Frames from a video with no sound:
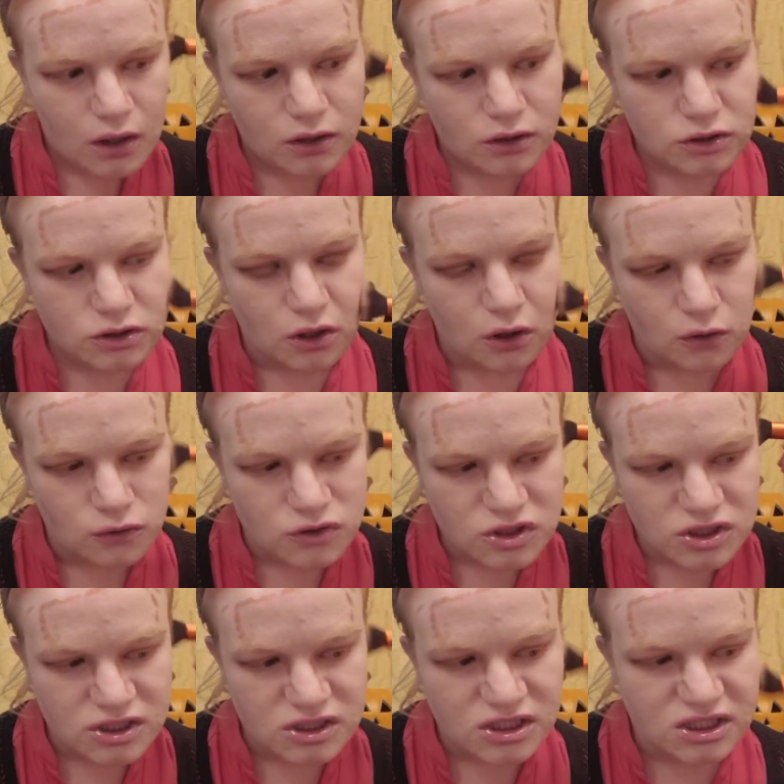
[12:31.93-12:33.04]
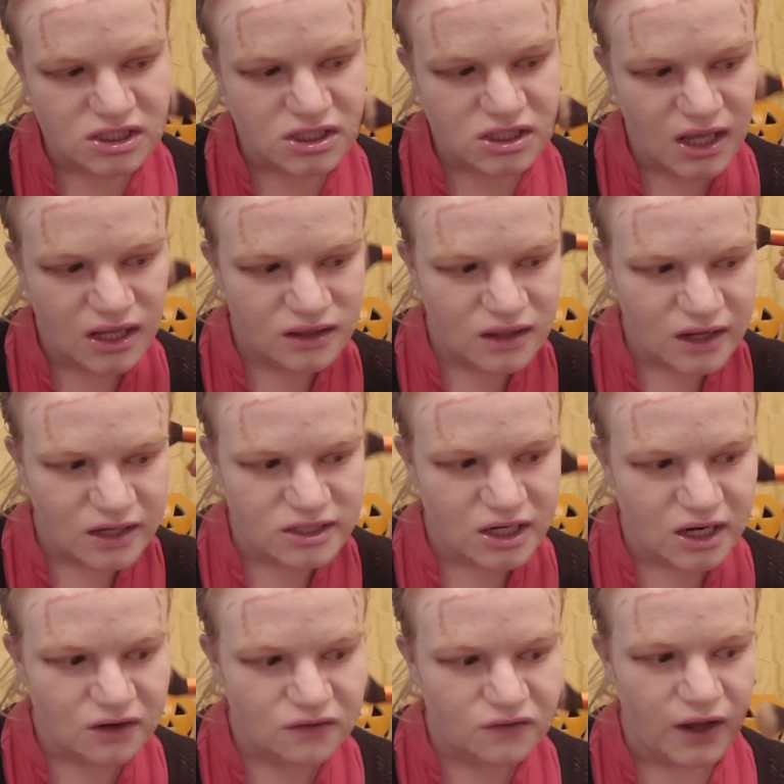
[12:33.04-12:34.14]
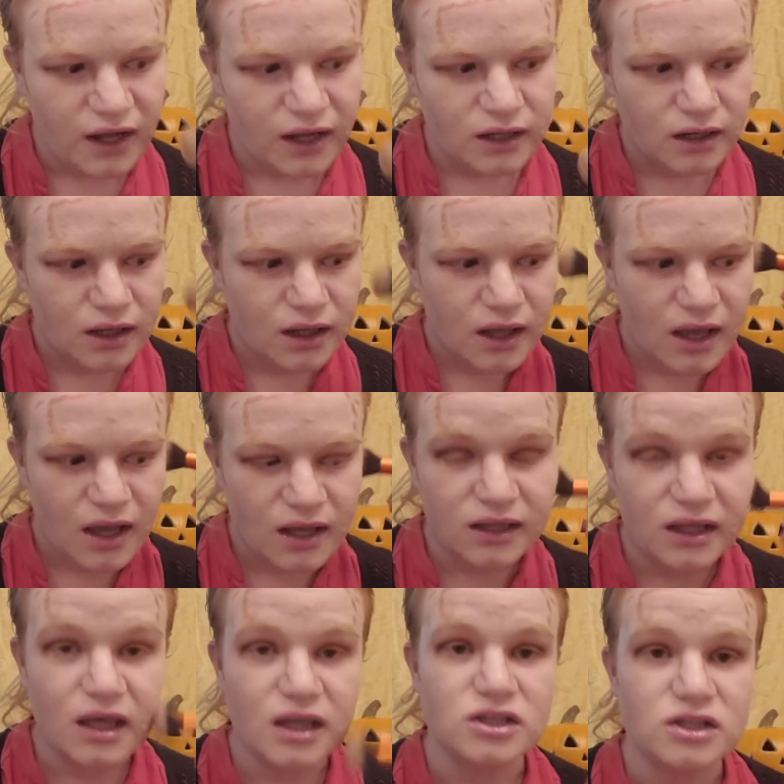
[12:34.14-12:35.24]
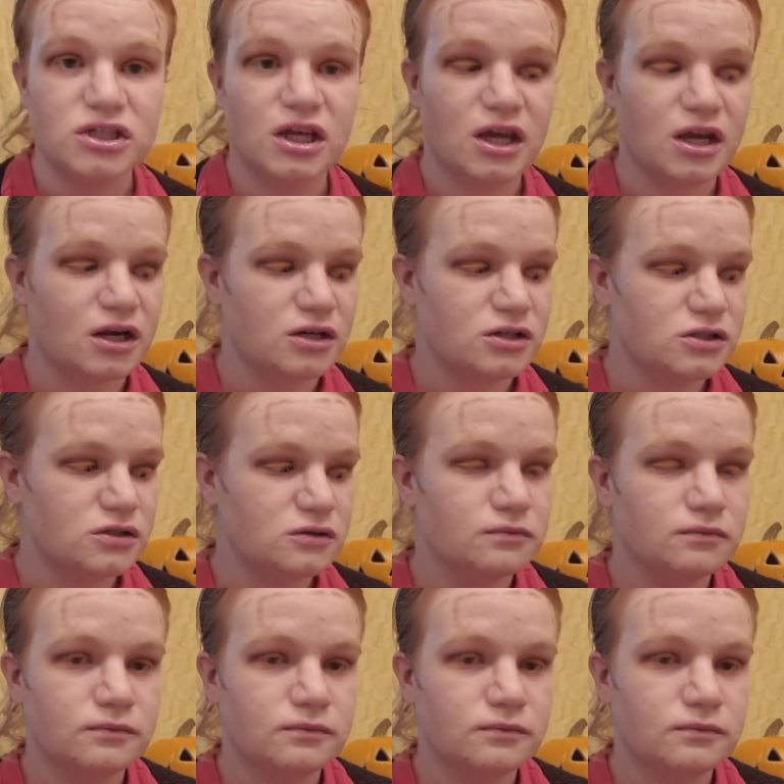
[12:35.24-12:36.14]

So she's just laying there terrified, and again she hears